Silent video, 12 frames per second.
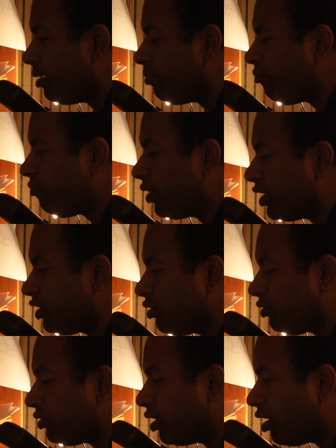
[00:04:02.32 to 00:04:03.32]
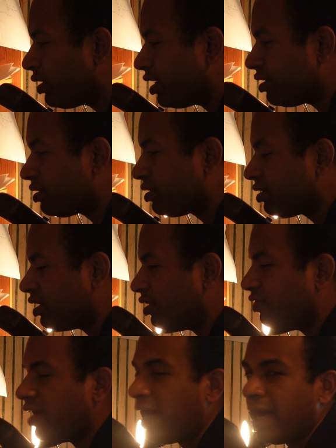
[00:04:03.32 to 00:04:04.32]
But you'll notice
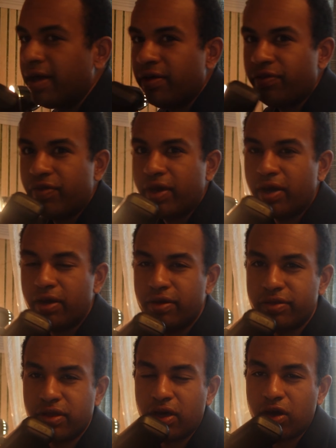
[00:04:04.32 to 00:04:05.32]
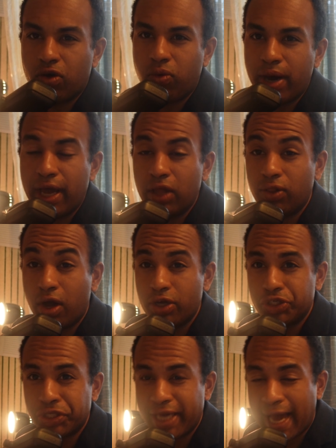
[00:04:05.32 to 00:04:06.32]
that there's quite a
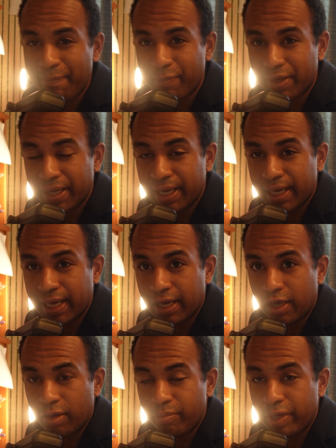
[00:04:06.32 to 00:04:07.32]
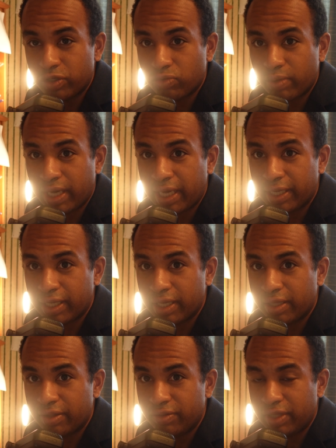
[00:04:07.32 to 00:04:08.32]
large gap between
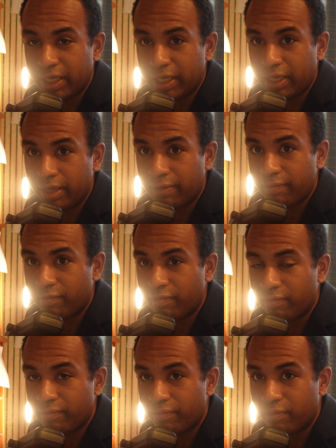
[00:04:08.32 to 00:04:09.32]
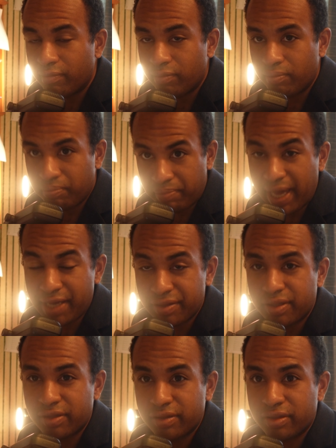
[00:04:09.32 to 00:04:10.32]
the
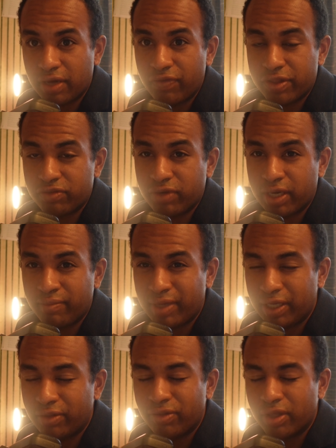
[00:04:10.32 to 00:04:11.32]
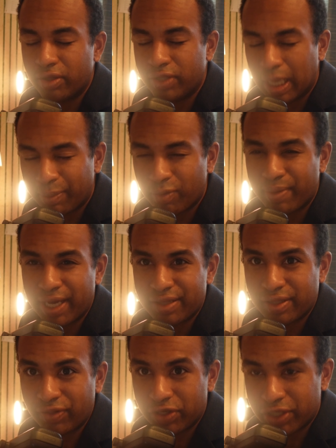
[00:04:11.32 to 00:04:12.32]
basses of the string, meaning the double bass
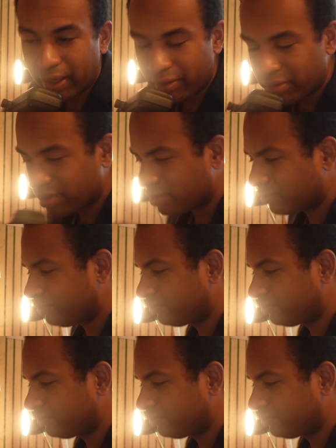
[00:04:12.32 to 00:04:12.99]
and the cellos,